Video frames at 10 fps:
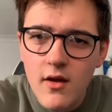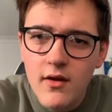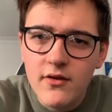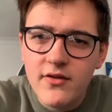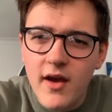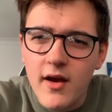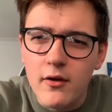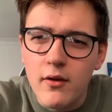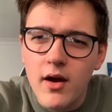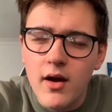
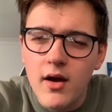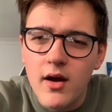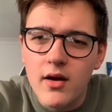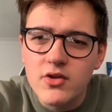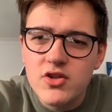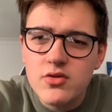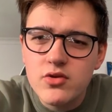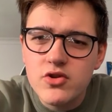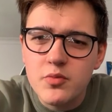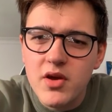So, just
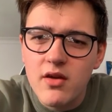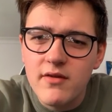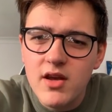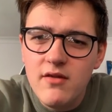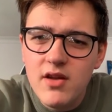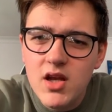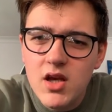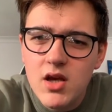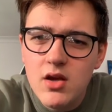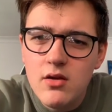watch your POV
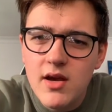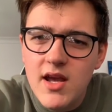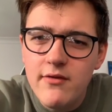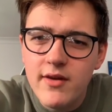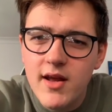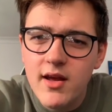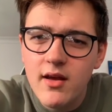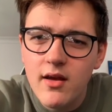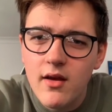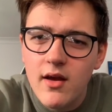video.
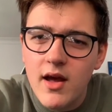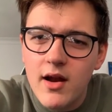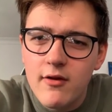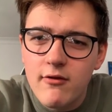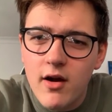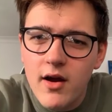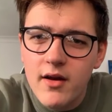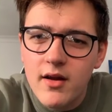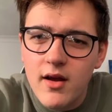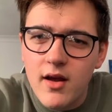Evening. Hello, Ryan.